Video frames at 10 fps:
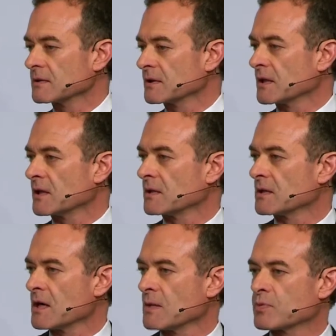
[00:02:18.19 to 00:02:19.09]
you
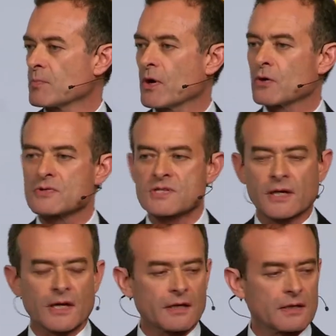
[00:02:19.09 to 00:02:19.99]
know,
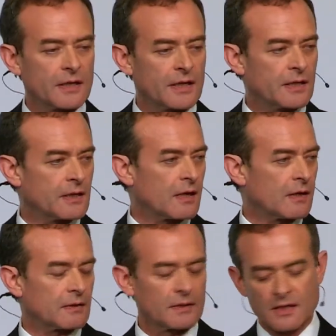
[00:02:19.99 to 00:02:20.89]
proposing
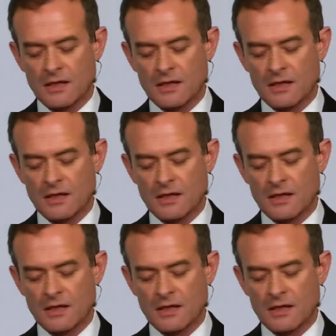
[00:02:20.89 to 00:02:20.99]
a